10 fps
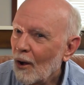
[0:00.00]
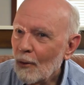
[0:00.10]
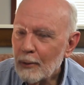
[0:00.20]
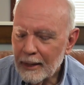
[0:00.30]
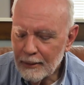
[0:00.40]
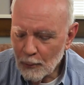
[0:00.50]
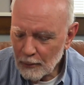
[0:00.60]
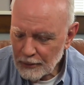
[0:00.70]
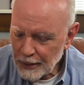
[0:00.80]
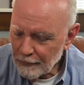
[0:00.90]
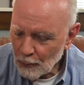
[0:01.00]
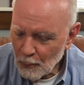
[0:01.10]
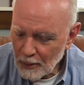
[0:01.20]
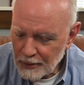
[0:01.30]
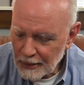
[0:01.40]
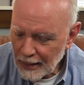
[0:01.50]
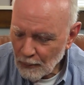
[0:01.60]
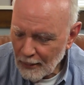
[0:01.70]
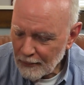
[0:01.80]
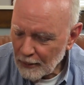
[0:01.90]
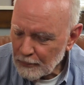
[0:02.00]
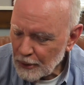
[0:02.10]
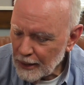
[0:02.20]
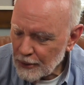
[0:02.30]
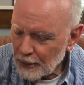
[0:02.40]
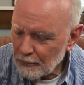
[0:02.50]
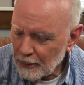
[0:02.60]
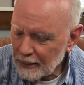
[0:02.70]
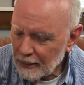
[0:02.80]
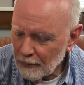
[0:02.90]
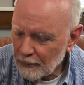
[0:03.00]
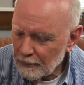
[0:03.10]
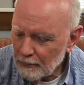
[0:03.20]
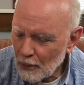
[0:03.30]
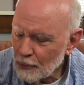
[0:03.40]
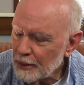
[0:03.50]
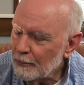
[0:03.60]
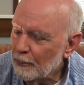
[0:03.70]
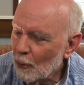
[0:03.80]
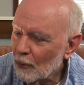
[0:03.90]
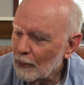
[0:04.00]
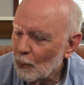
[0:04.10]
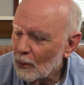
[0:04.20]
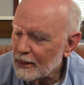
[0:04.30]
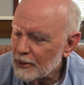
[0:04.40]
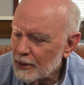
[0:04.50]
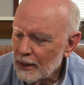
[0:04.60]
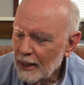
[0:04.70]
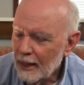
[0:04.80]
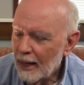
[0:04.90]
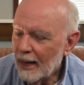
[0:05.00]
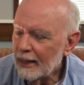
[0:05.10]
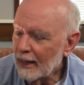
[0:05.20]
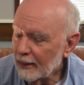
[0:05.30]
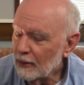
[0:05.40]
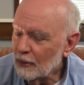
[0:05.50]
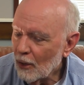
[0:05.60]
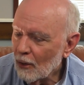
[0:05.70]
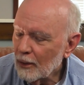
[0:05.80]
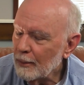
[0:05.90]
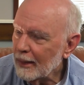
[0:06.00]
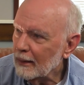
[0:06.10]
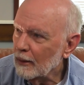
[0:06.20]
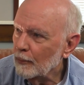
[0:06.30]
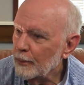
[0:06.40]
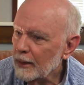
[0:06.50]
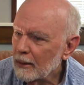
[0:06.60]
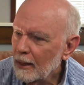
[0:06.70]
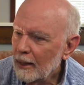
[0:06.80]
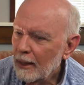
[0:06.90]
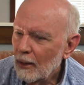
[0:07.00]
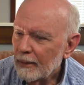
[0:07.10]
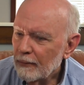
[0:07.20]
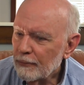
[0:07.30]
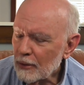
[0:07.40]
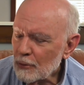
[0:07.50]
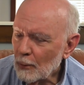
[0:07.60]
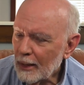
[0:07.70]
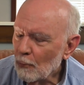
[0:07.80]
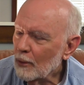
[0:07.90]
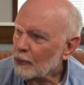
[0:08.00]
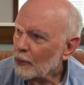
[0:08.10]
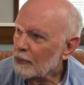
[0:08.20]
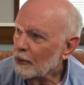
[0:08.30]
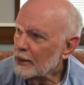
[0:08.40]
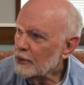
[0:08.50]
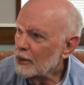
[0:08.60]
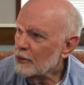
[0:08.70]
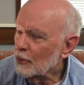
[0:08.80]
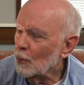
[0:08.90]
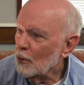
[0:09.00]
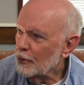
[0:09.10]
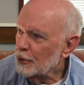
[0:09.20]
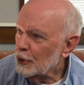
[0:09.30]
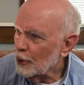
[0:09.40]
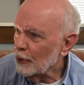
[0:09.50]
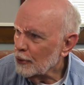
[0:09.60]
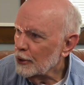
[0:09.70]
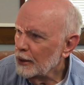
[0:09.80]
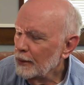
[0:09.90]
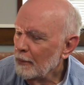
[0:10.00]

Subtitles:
Okay, there were several words that I wound up changing, but the most important ones I'd like to talk about a little bit. The first one I want to address is the word church.